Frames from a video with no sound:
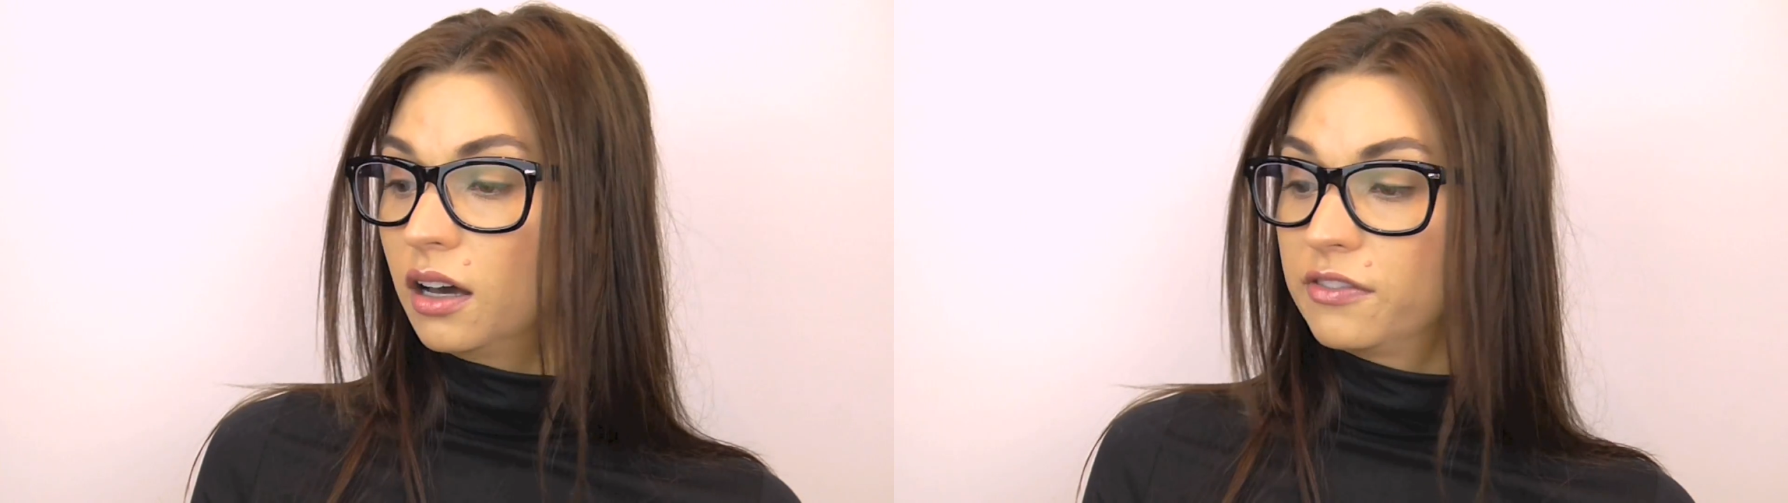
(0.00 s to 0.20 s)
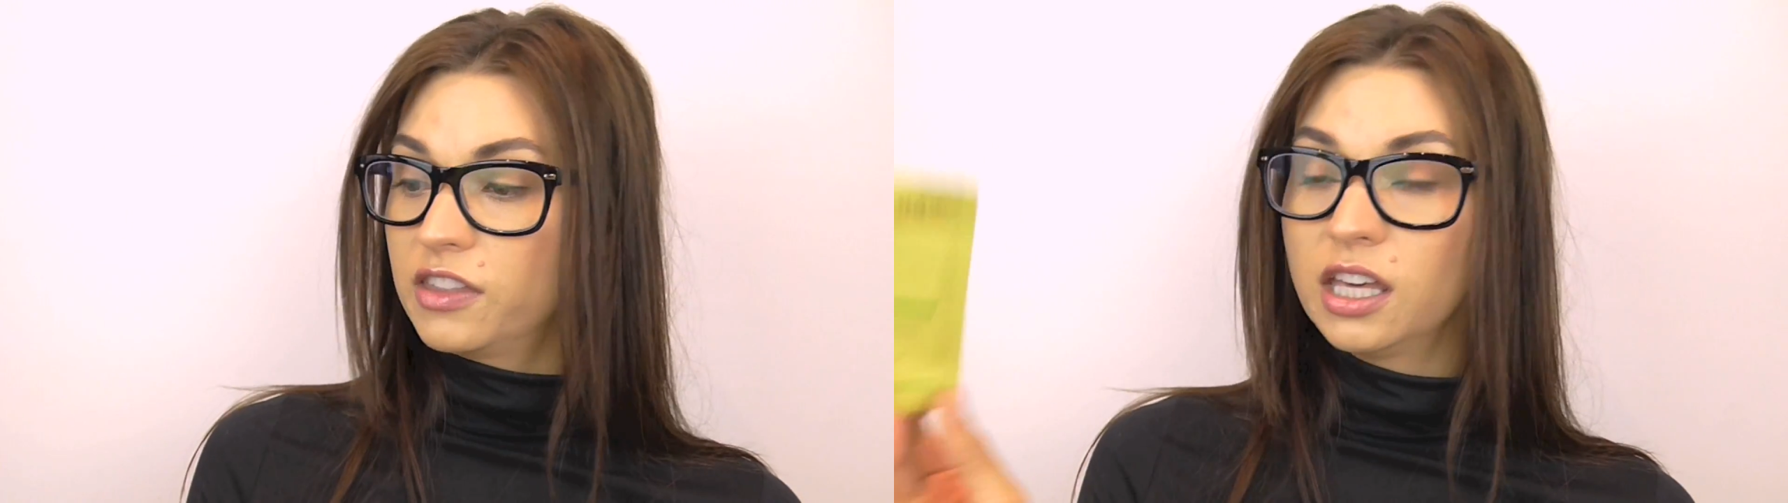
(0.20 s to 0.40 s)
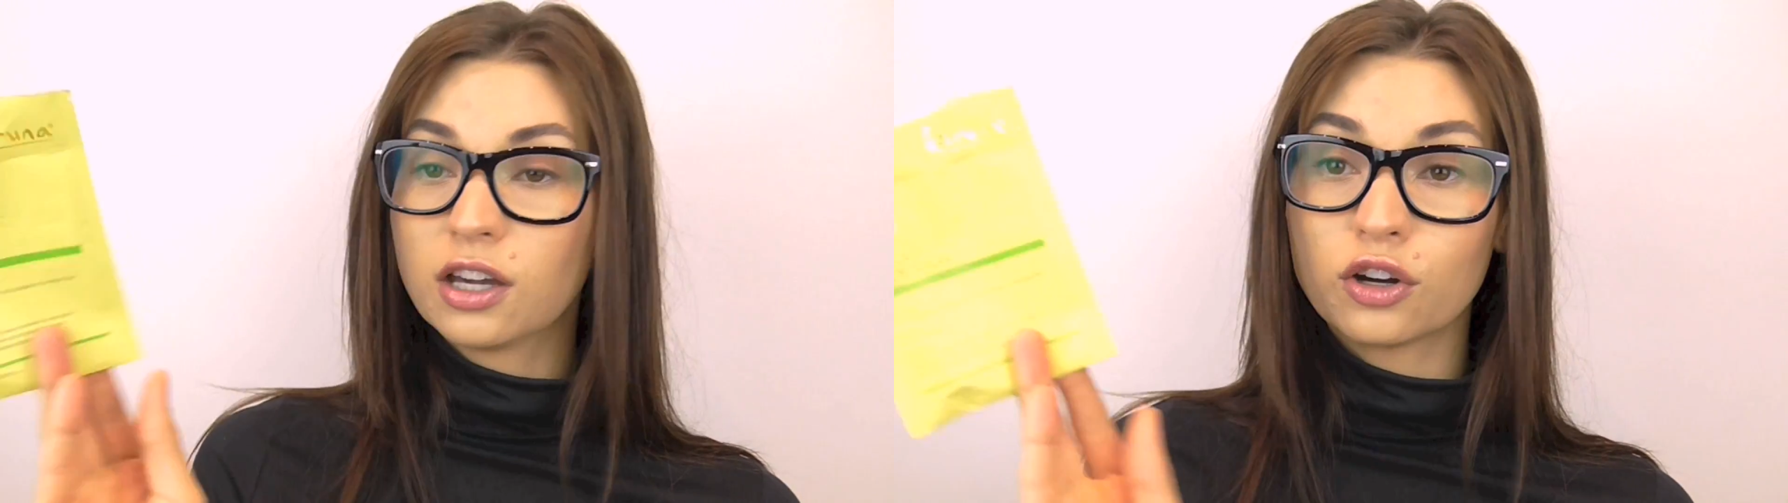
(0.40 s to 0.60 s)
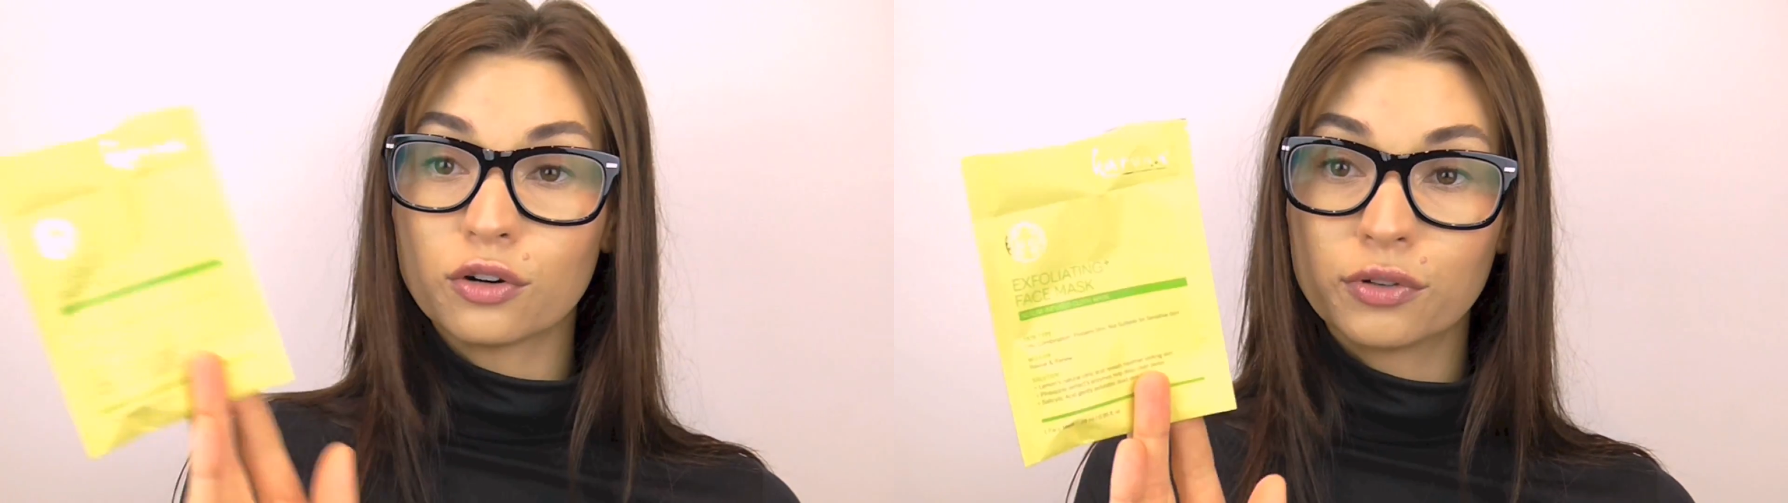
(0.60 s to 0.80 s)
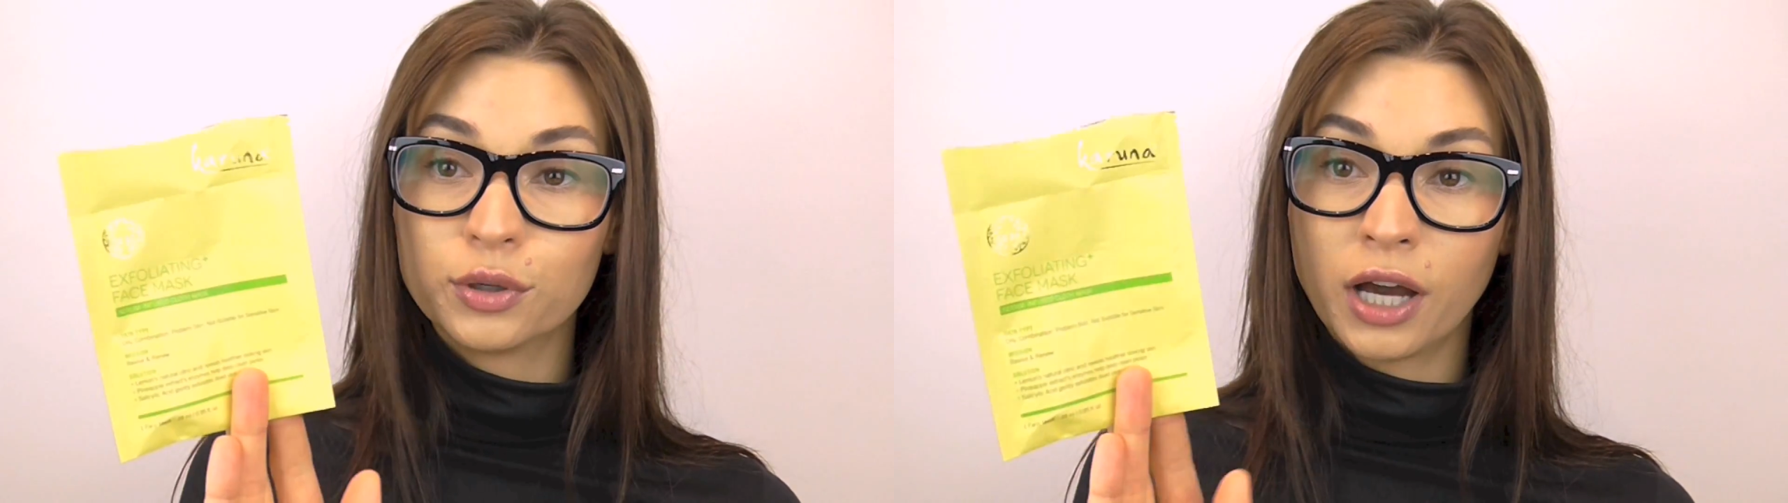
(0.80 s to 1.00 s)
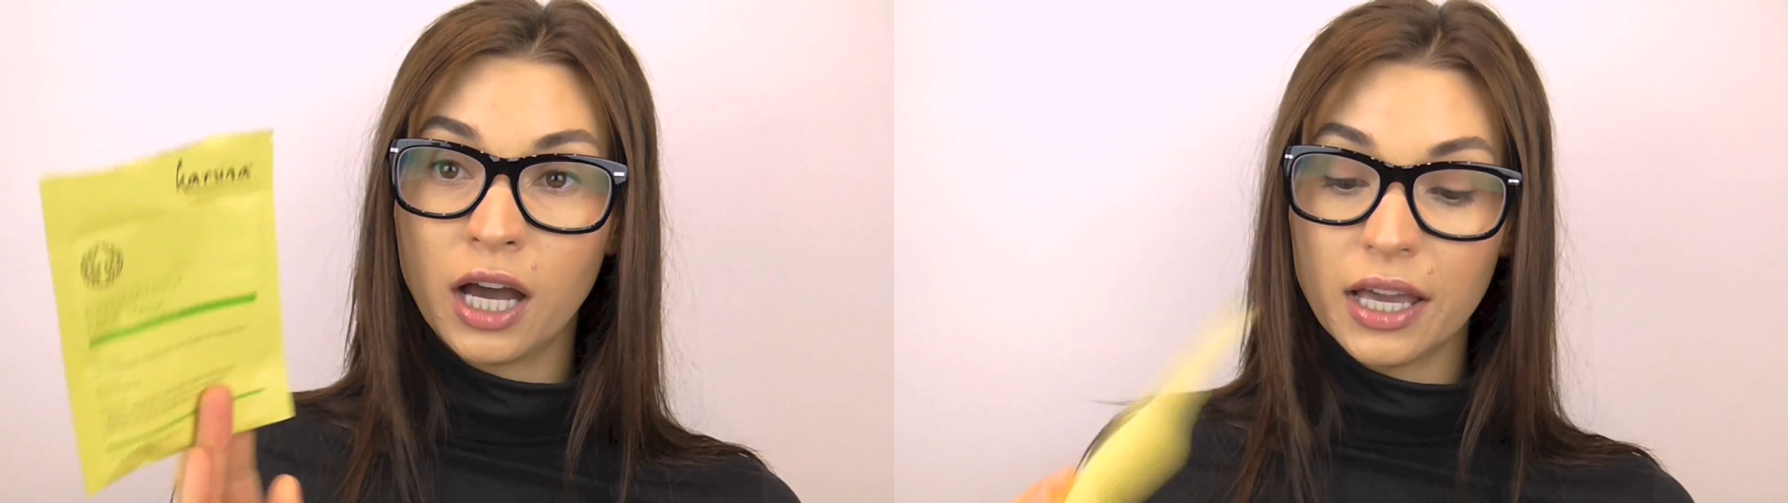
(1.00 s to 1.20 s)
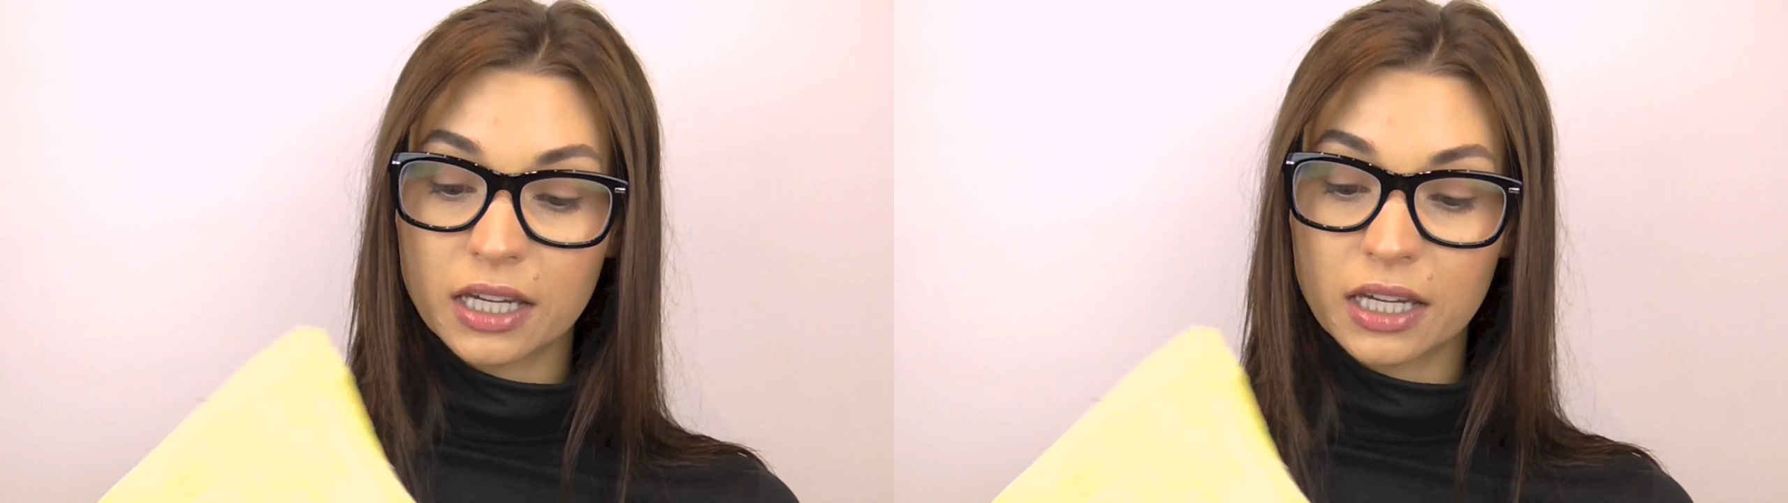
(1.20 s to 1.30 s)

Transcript: of the Karuna